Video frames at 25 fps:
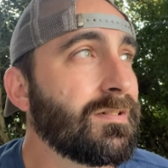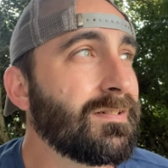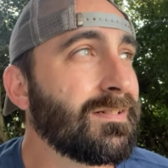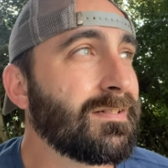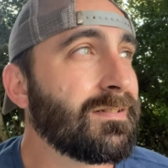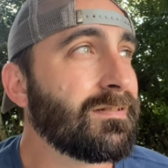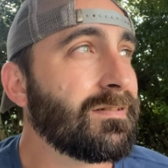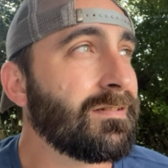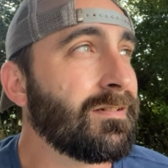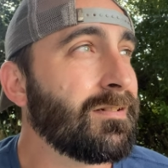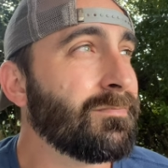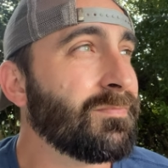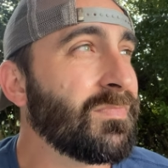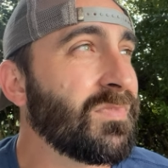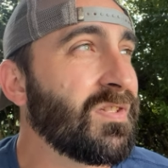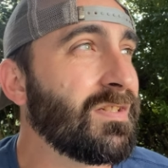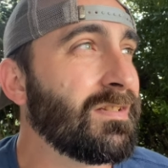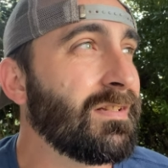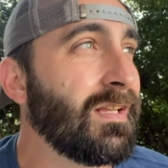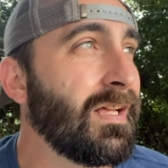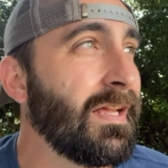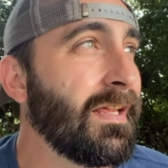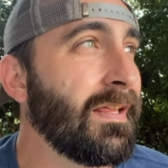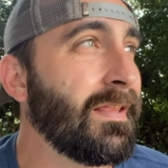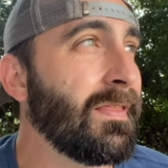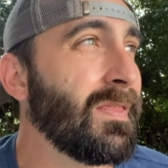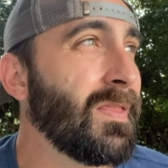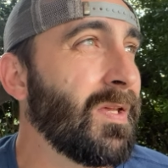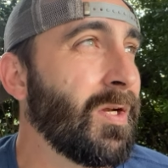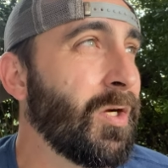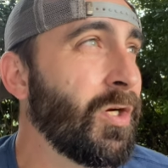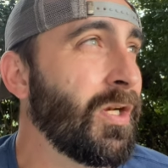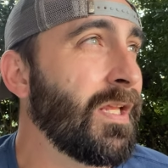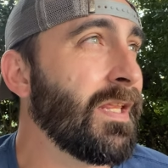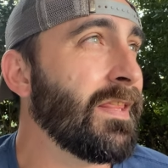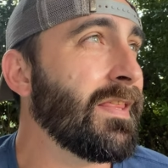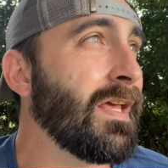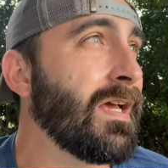Something like
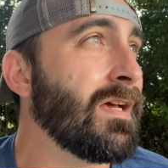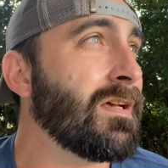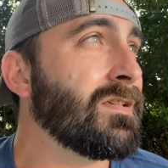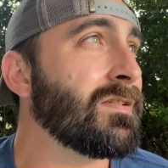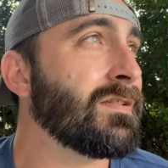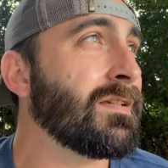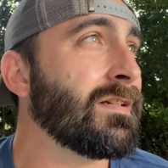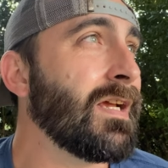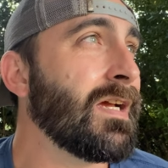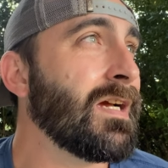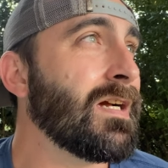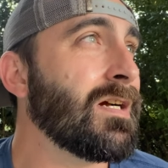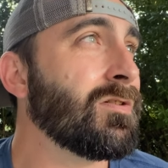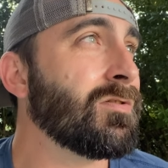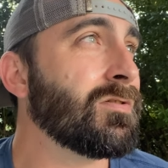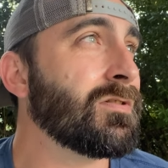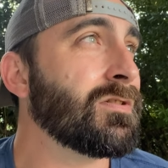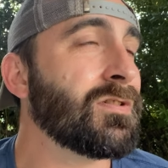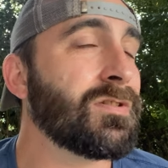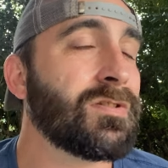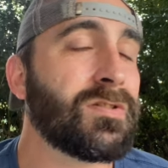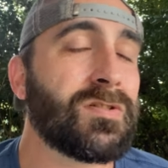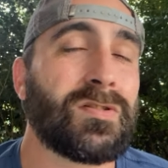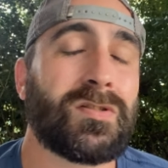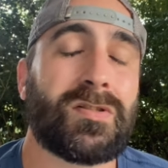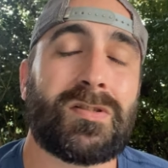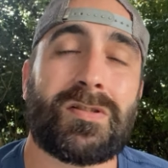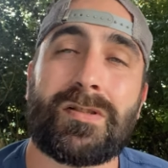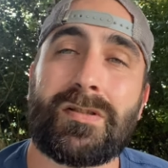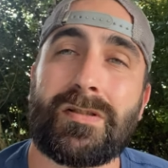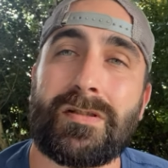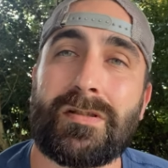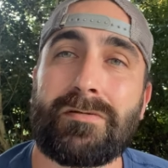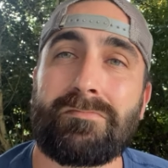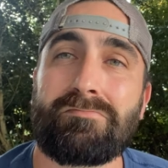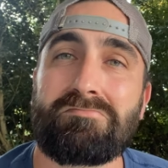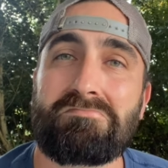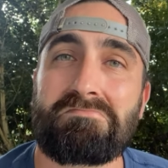30,000 hours
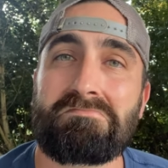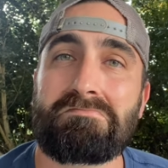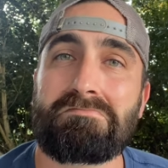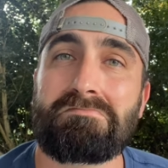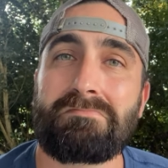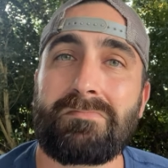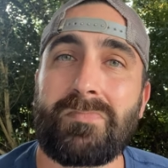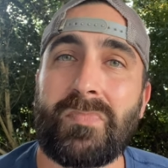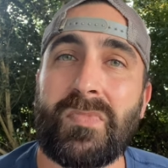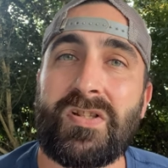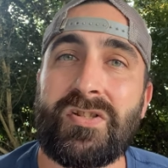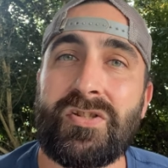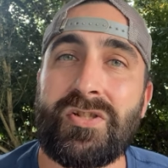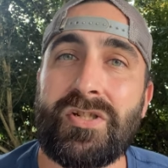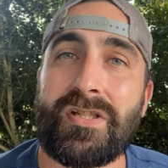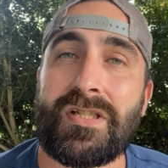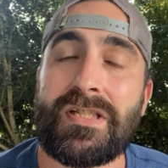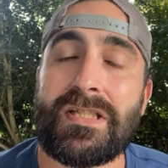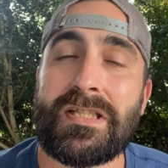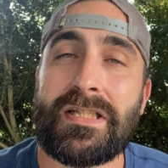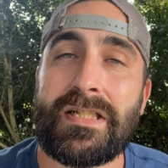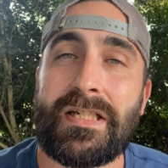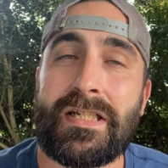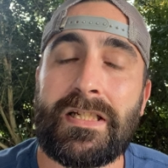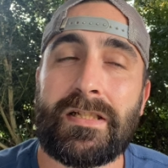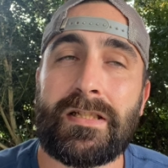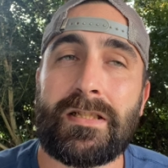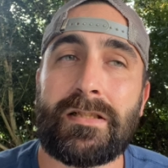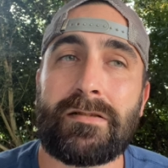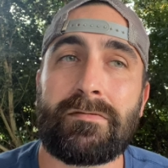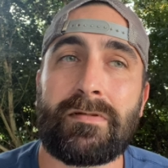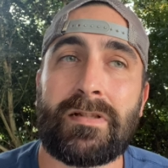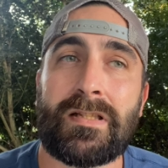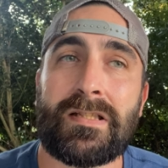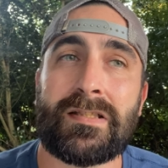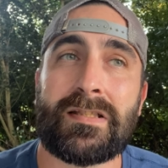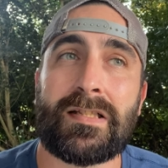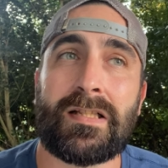that you
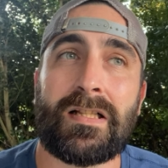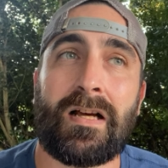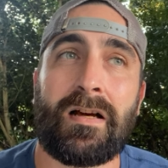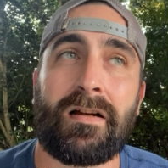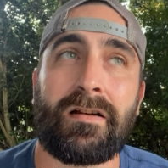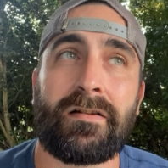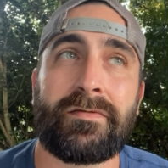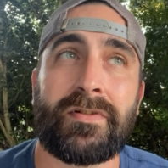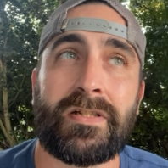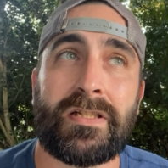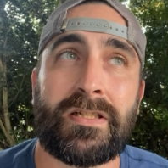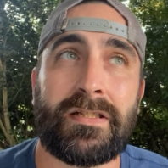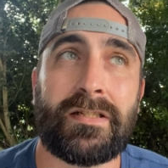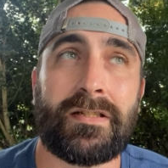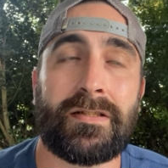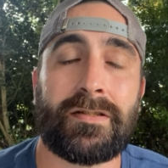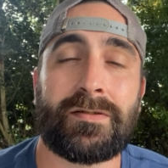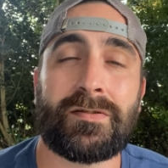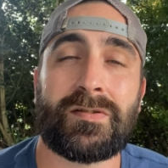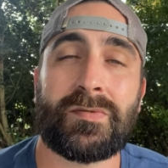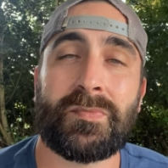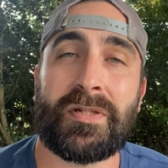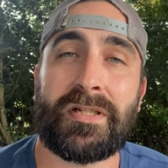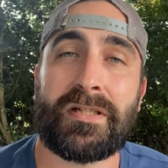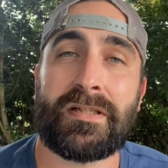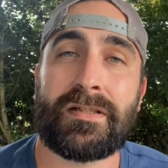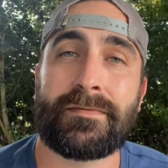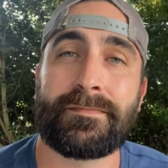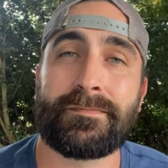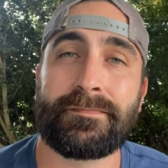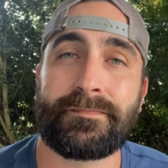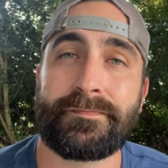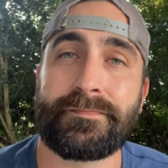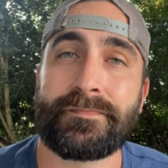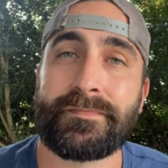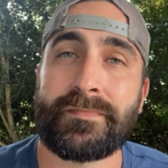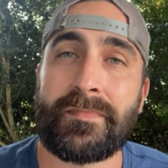deleted. That's a lot of videos, man.